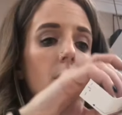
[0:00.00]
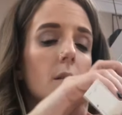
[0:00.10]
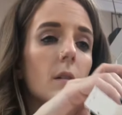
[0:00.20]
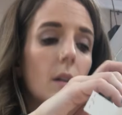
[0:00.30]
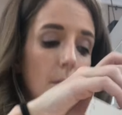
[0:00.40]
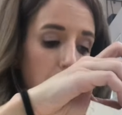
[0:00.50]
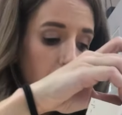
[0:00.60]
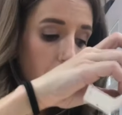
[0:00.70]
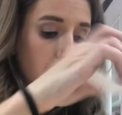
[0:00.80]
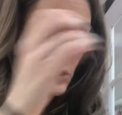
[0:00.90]
Then I
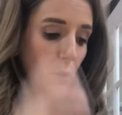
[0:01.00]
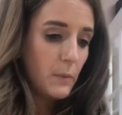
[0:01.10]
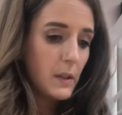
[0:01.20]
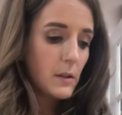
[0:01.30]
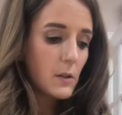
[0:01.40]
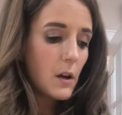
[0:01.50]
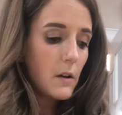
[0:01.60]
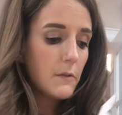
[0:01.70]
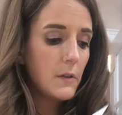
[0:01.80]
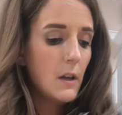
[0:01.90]
peel the 2 pieces
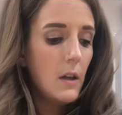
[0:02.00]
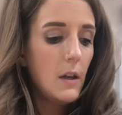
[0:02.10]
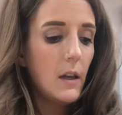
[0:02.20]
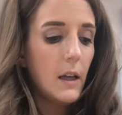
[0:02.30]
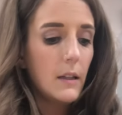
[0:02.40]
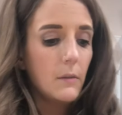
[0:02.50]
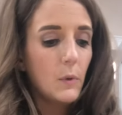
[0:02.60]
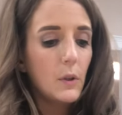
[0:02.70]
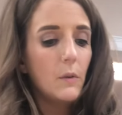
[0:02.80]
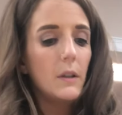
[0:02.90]
off, and
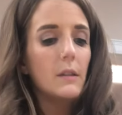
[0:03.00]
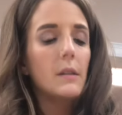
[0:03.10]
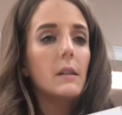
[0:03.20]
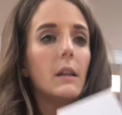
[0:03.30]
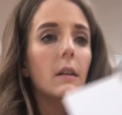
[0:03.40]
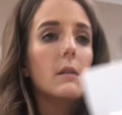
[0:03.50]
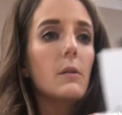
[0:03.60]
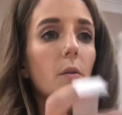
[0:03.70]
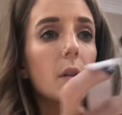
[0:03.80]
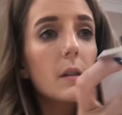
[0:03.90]
we're going to stick it.
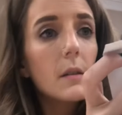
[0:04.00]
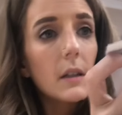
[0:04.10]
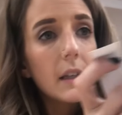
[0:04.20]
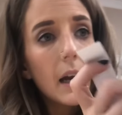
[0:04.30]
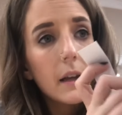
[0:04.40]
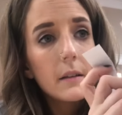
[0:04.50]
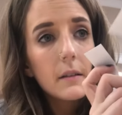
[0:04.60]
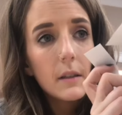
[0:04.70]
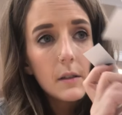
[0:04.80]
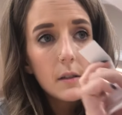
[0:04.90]
So this,
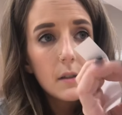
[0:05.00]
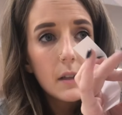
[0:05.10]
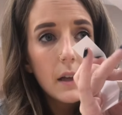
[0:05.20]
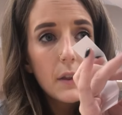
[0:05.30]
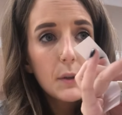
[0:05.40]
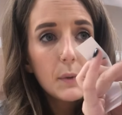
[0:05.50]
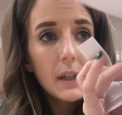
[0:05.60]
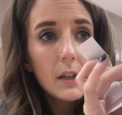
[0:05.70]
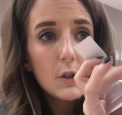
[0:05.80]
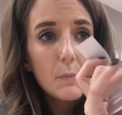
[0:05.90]
again, this is that
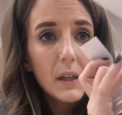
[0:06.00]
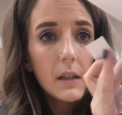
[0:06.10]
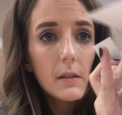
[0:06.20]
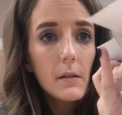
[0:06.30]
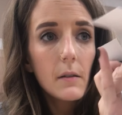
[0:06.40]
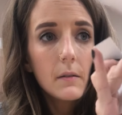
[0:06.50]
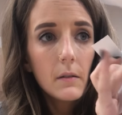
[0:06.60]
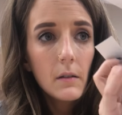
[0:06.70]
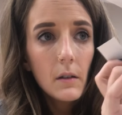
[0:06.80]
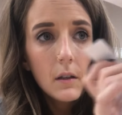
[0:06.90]
3 inch piece.
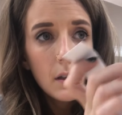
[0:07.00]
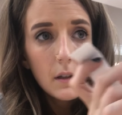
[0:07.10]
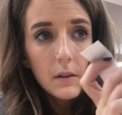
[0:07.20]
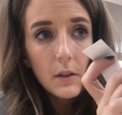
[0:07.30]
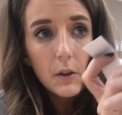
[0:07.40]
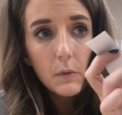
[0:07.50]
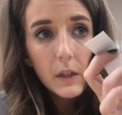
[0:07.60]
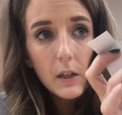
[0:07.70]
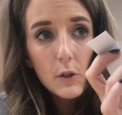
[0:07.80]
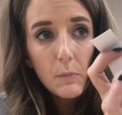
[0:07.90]
The
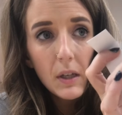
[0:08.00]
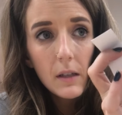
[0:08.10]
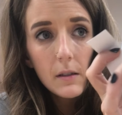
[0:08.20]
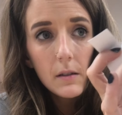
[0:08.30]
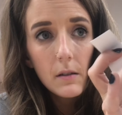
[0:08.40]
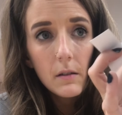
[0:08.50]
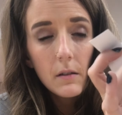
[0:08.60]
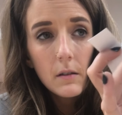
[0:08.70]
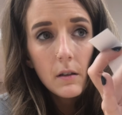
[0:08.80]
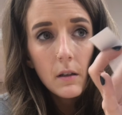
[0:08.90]
3 inch piece
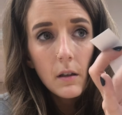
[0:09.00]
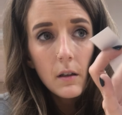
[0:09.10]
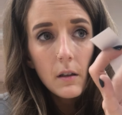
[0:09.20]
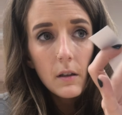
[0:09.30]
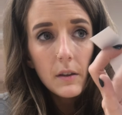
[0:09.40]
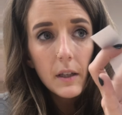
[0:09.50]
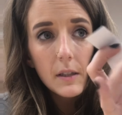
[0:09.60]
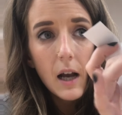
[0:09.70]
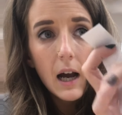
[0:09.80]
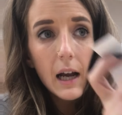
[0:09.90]
that's
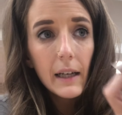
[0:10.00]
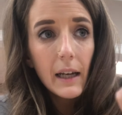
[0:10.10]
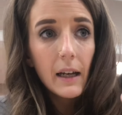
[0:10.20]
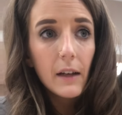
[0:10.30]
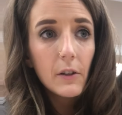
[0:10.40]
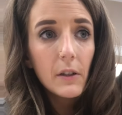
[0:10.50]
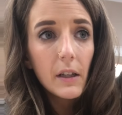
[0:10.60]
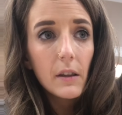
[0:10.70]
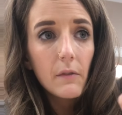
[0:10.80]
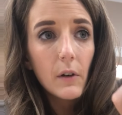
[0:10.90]
hiding
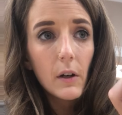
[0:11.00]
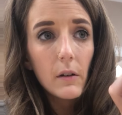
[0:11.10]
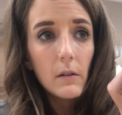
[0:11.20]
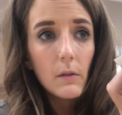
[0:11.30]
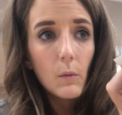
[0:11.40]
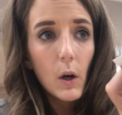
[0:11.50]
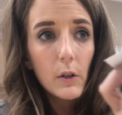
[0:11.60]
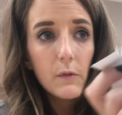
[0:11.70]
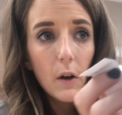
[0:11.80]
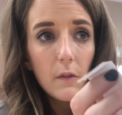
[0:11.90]
underneath of our
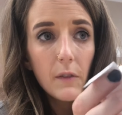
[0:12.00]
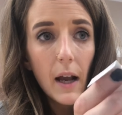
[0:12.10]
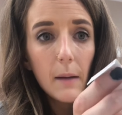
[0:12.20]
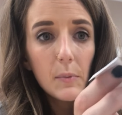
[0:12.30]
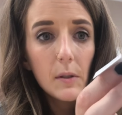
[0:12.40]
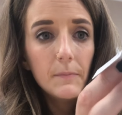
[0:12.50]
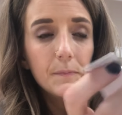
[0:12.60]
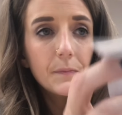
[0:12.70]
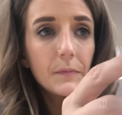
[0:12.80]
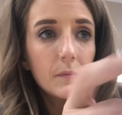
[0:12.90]
waterfall flaps.
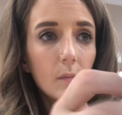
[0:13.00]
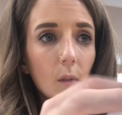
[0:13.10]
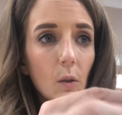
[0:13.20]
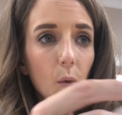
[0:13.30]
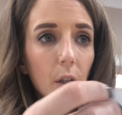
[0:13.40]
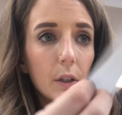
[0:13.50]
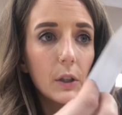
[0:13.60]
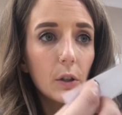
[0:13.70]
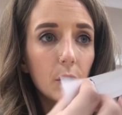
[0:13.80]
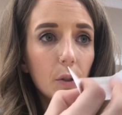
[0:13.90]
We're going to
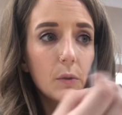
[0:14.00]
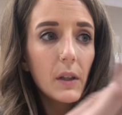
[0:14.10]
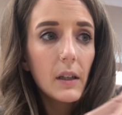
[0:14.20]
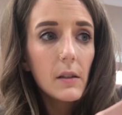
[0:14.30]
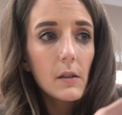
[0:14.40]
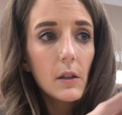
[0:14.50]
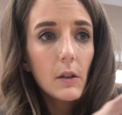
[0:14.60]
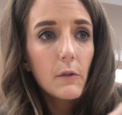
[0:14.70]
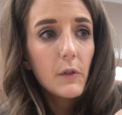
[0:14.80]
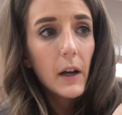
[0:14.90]
glue this to
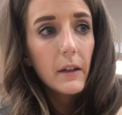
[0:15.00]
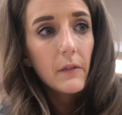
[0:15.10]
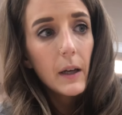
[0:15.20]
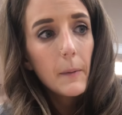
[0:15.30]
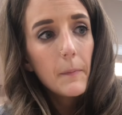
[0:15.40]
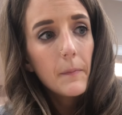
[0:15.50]
the front of it.